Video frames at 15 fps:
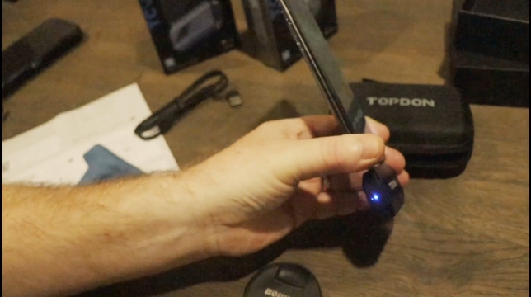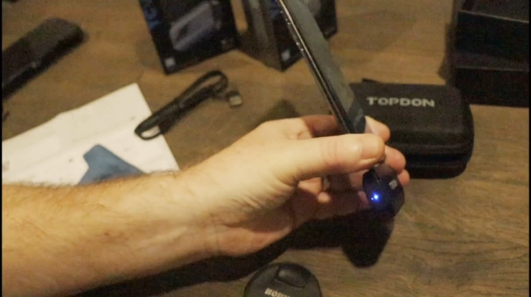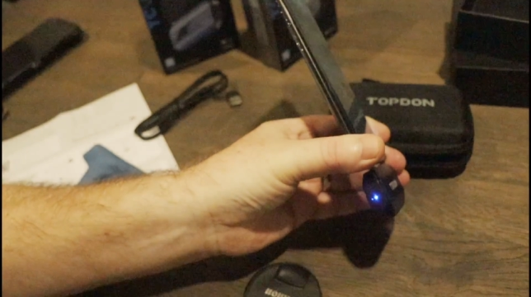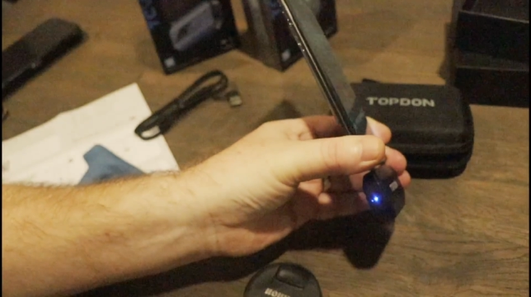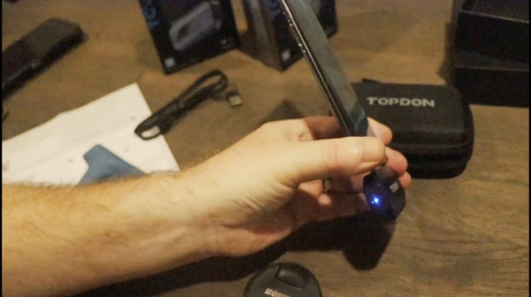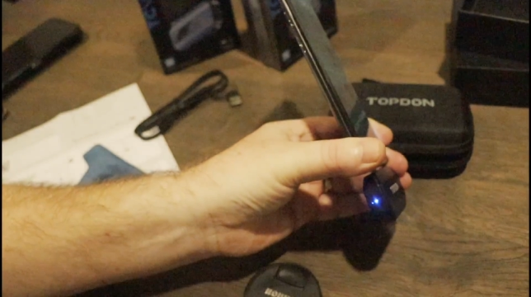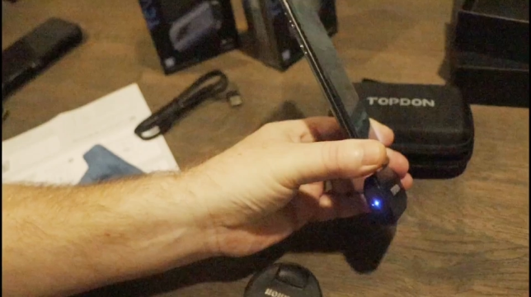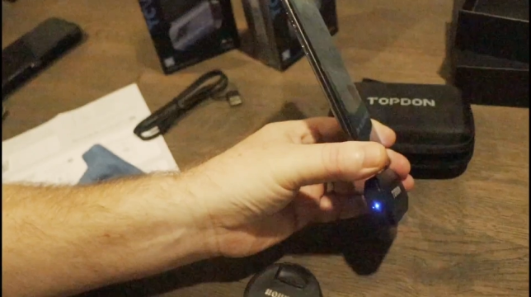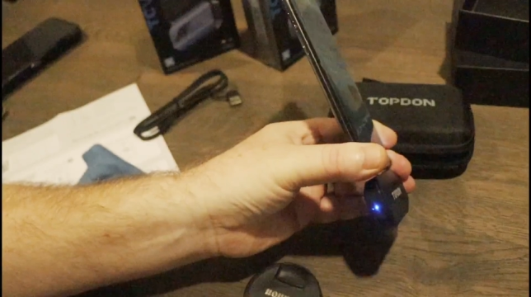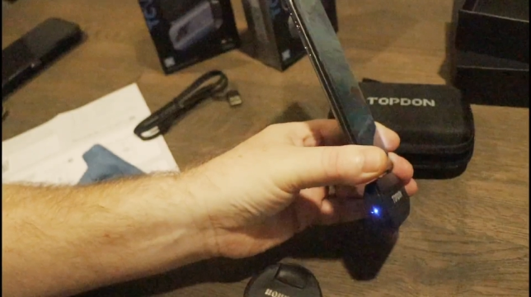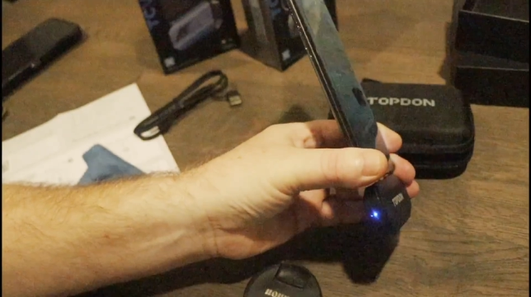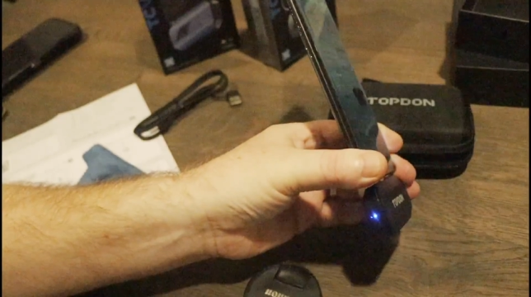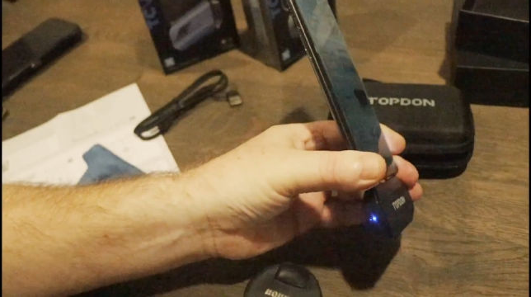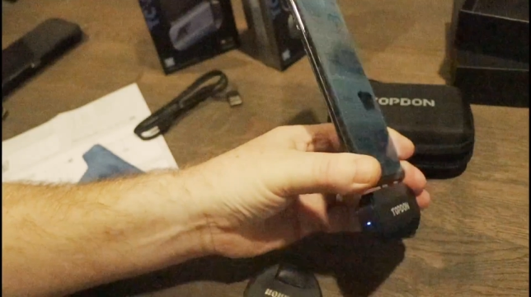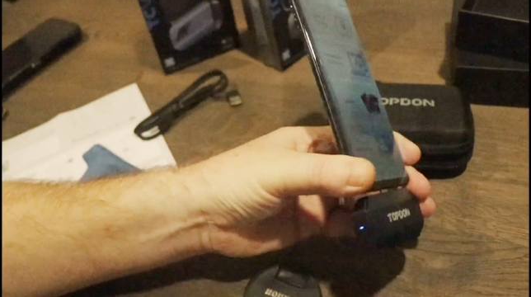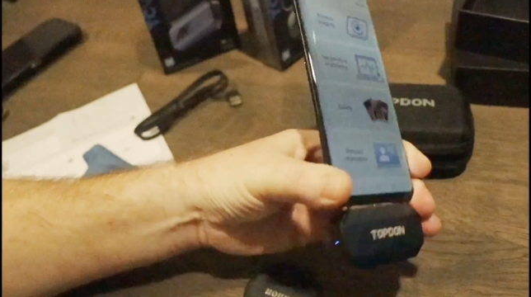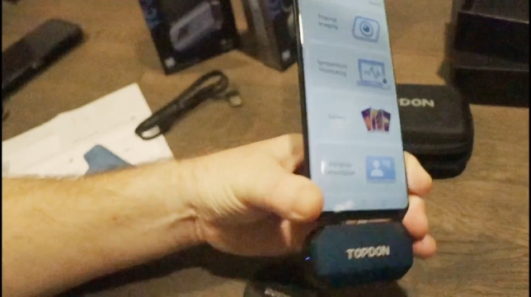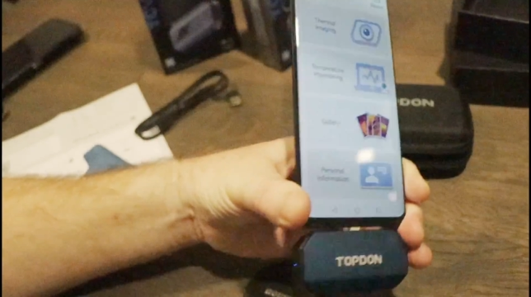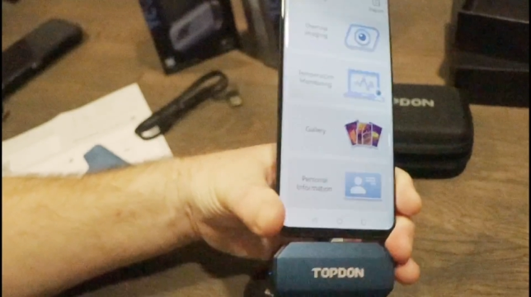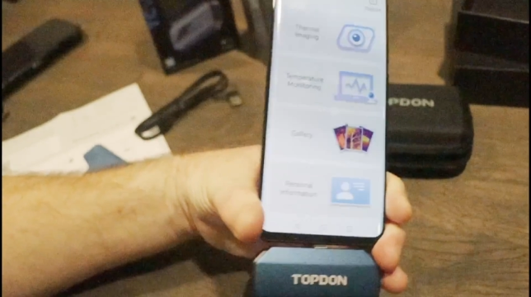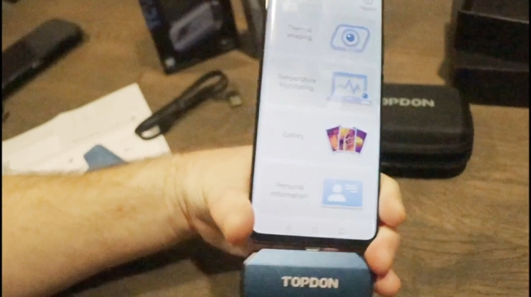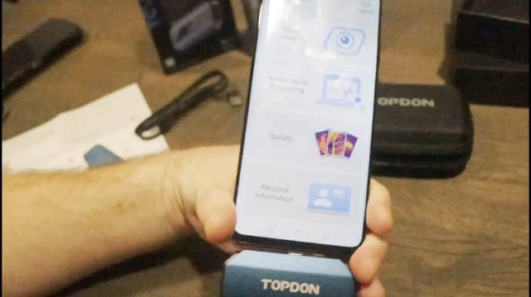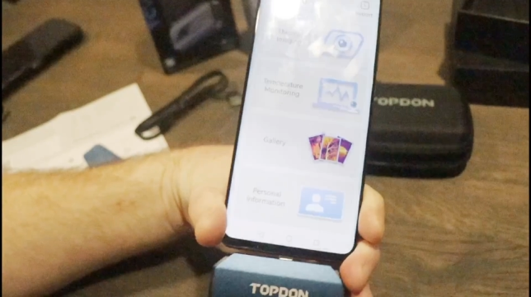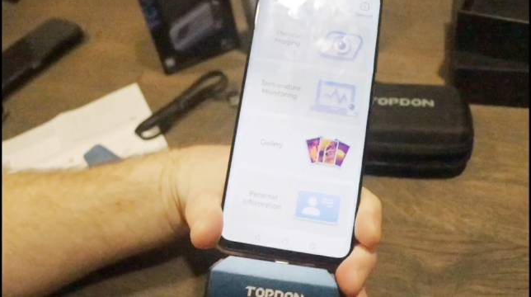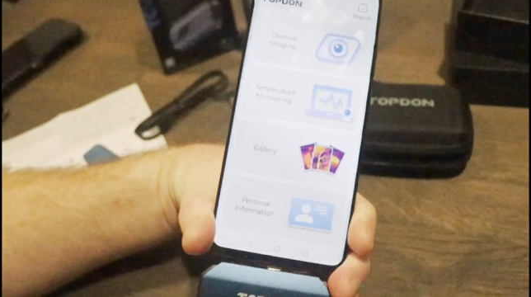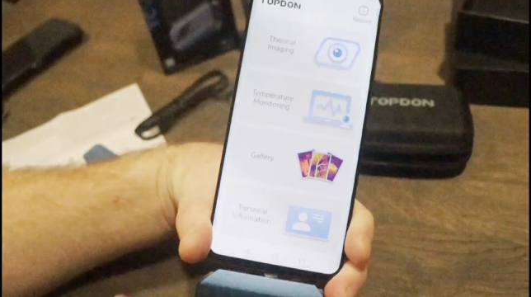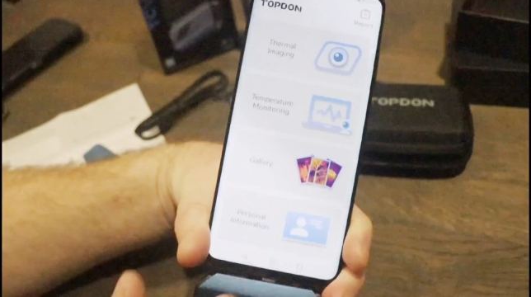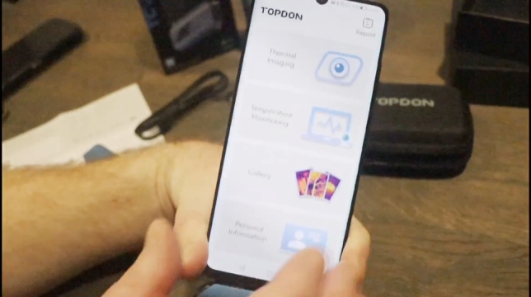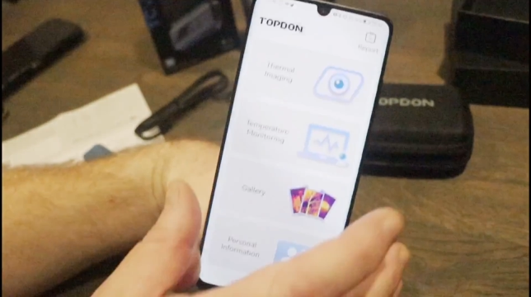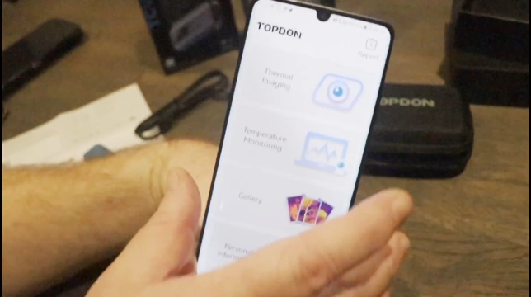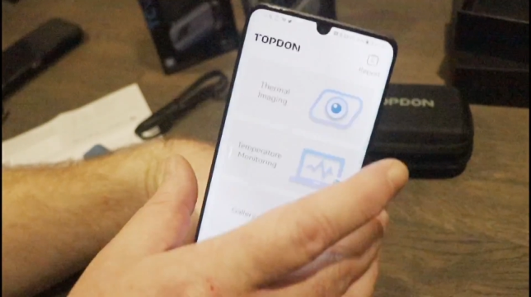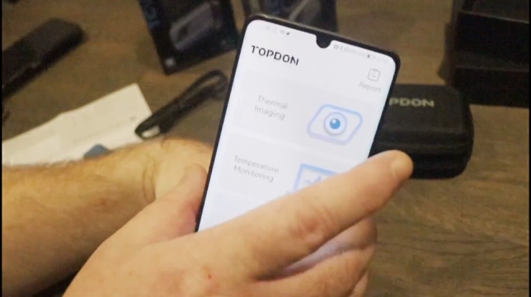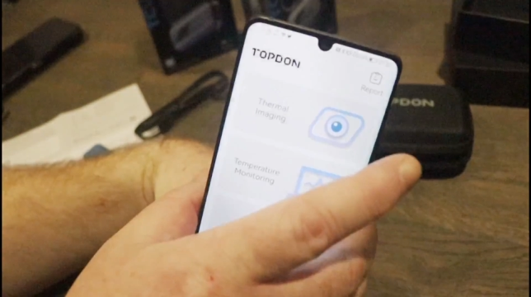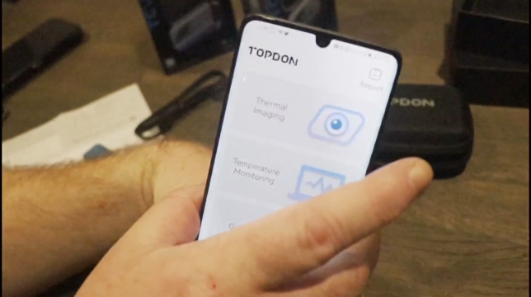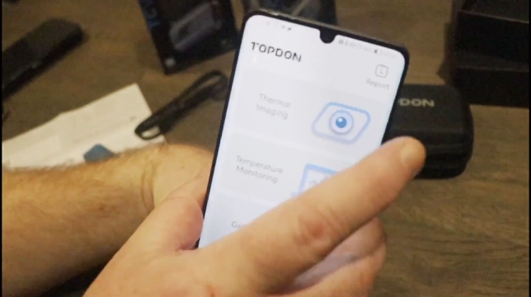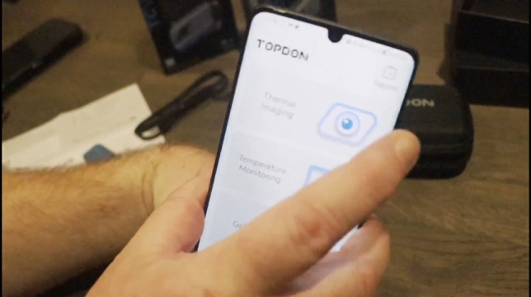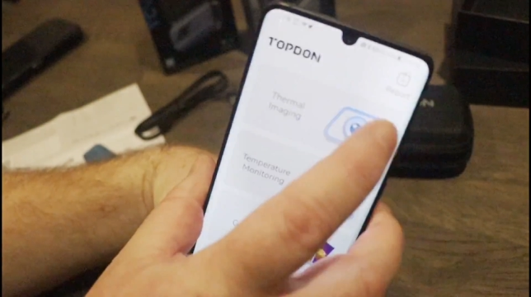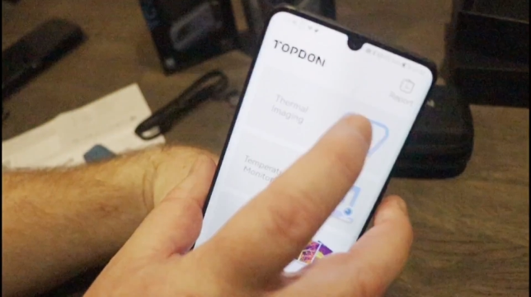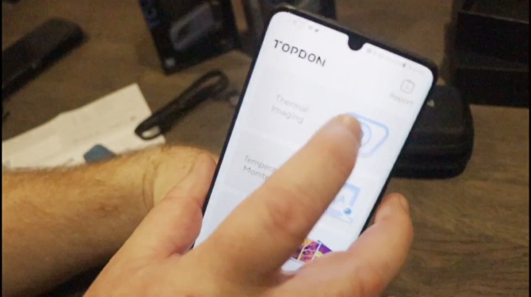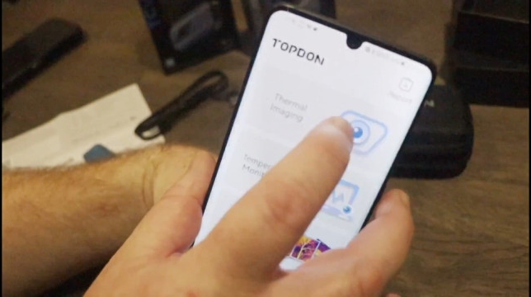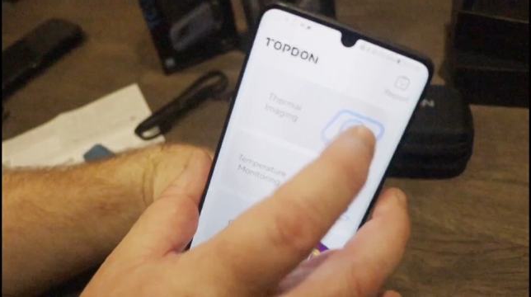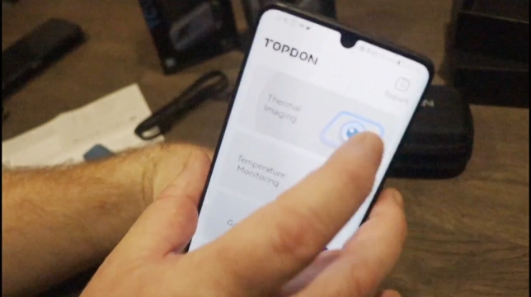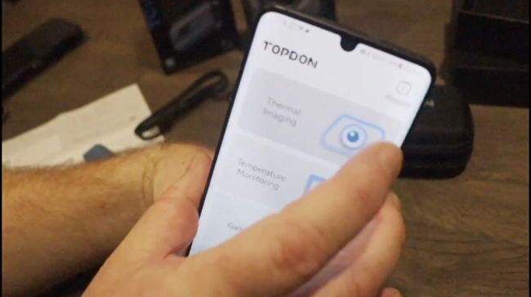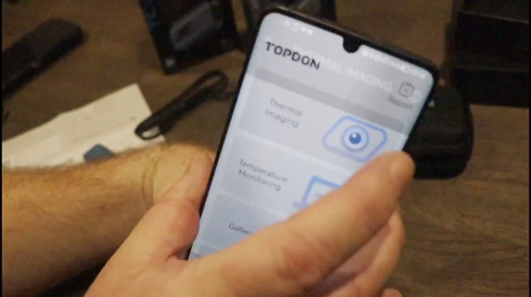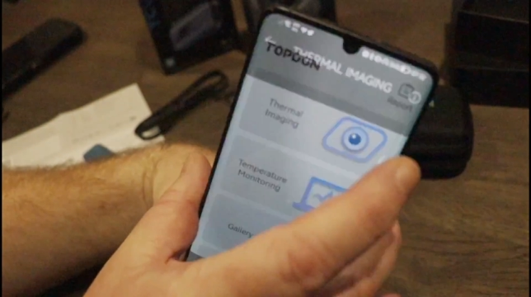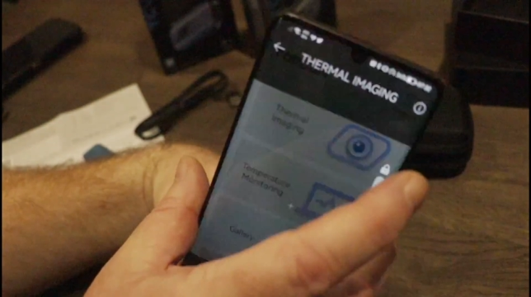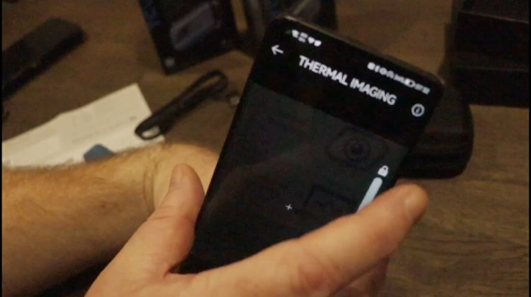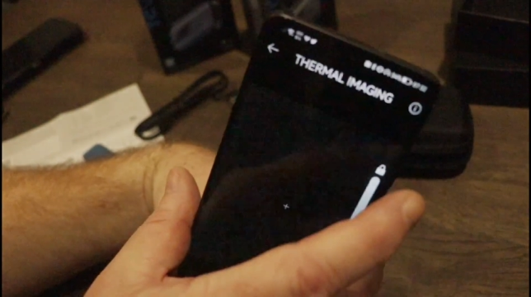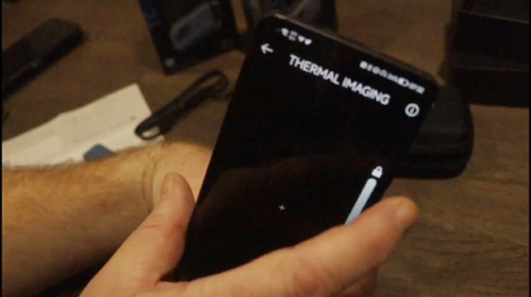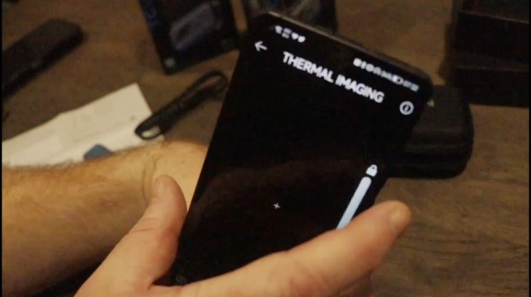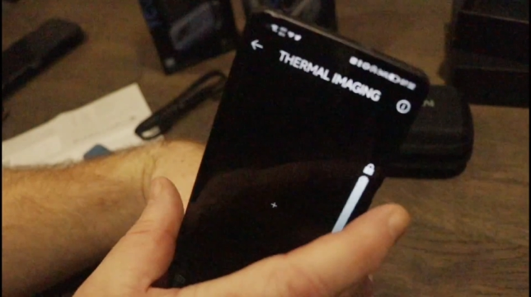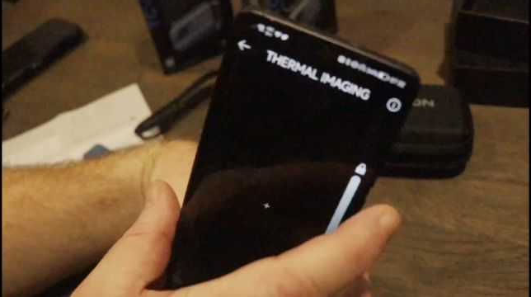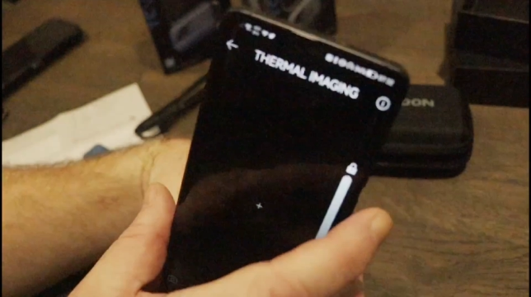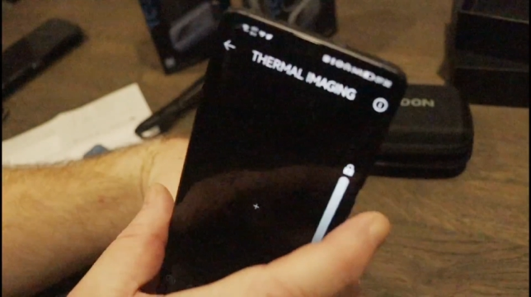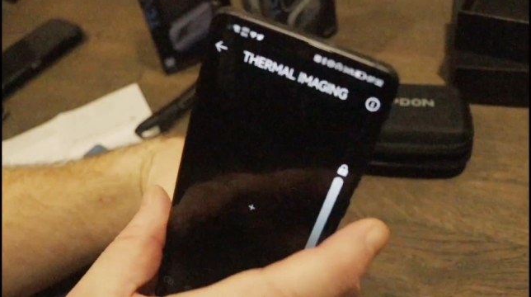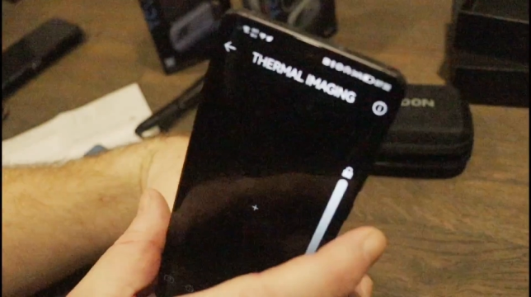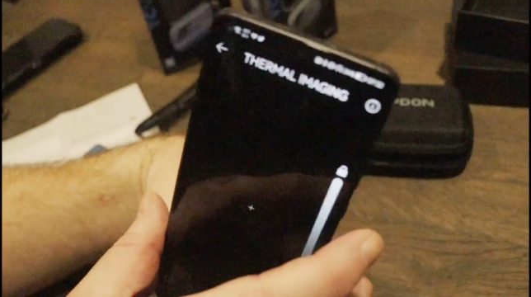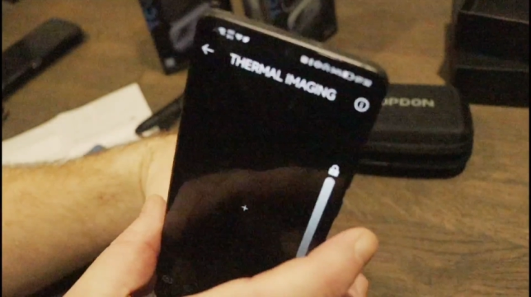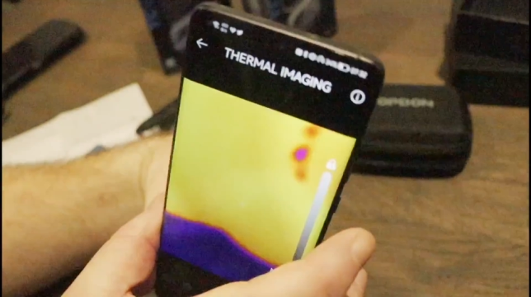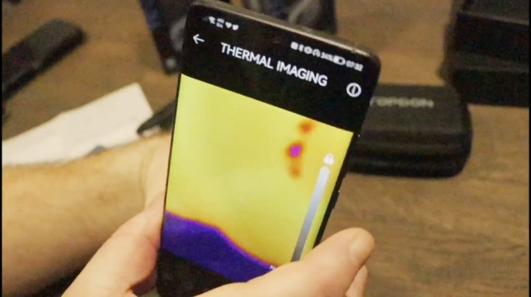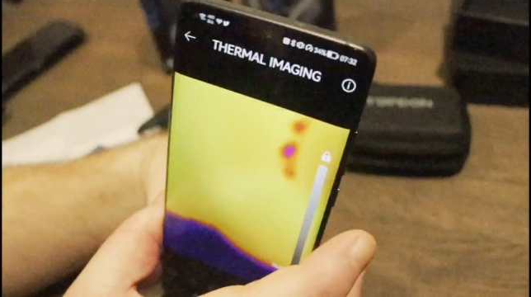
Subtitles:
[unreadable: no face in view]